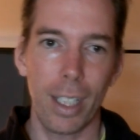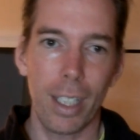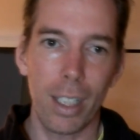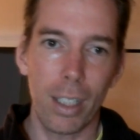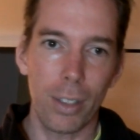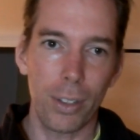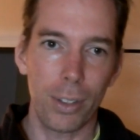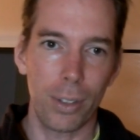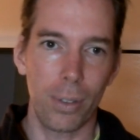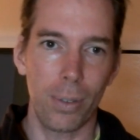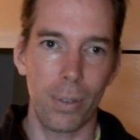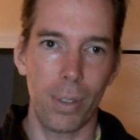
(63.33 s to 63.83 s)
And
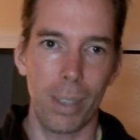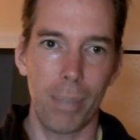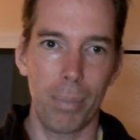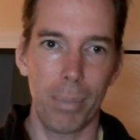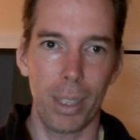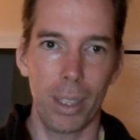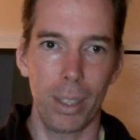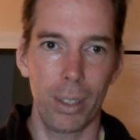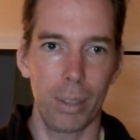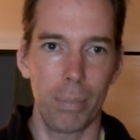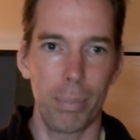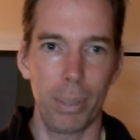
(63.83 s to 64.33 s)
also, I'm
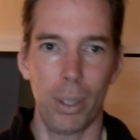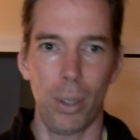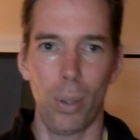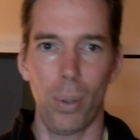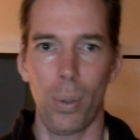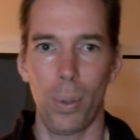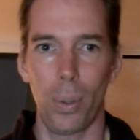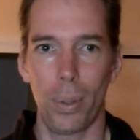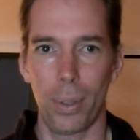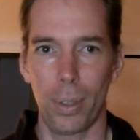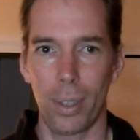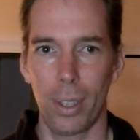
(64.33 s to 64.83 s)
a little bit
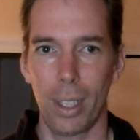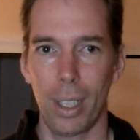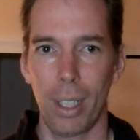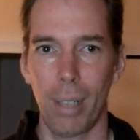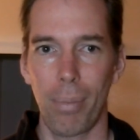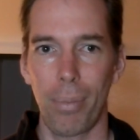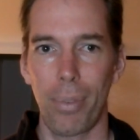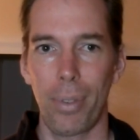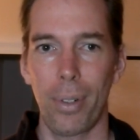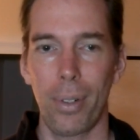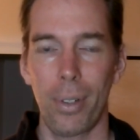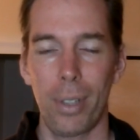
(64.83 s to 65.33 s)
older.
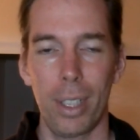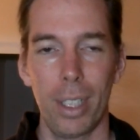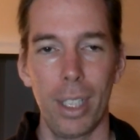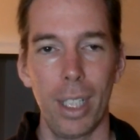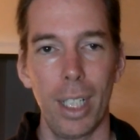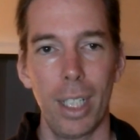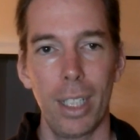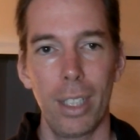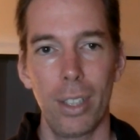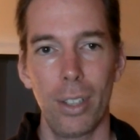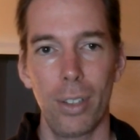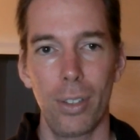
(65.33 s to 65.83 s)
I'm
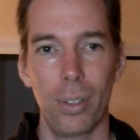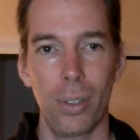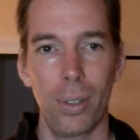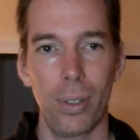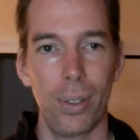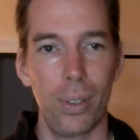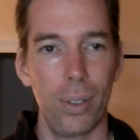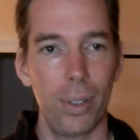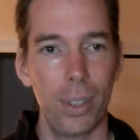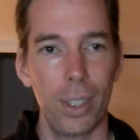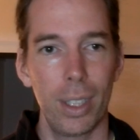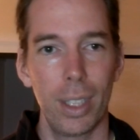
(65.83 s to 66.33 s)
39 years
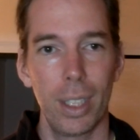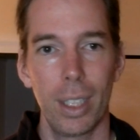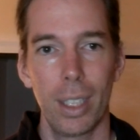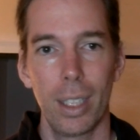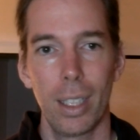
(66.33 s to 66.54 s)
old.